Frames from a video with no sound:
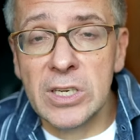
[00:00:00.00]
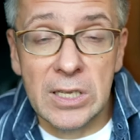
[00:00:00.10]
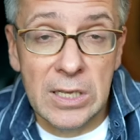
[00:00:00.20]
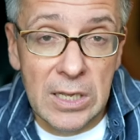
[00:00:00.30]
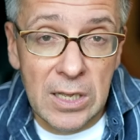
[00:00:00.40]
And
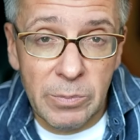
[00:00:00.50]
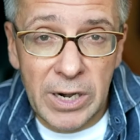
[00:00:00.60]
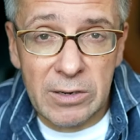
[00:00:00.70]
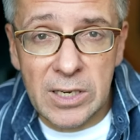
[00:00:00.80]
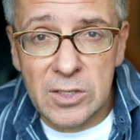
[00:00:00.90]
he
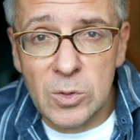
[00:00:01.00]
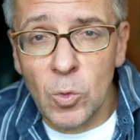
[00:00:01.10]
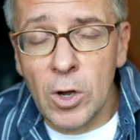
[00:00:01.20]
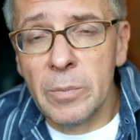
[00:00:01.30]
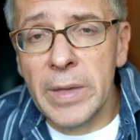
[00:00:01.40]
apparently doesn't
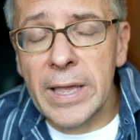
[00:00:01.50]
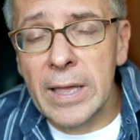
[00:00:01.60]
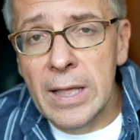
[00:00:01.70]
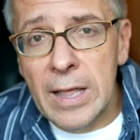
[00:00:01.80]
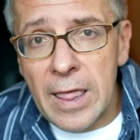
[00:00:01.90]
want to make
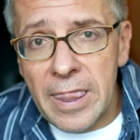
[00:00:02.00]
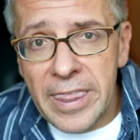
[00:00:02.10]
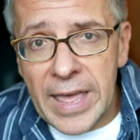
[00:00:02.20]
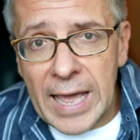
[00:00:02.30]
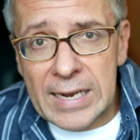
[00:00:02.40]

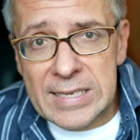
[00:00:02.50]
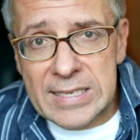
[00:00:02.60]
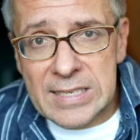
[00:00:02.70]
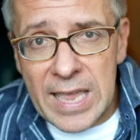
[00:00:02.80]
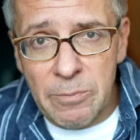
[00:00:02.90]
that
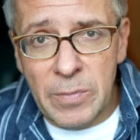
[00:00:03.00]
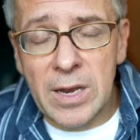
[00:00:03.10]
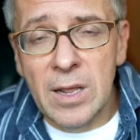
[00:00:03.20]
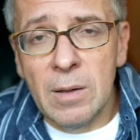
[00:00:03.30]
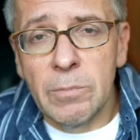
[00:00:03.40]
statement.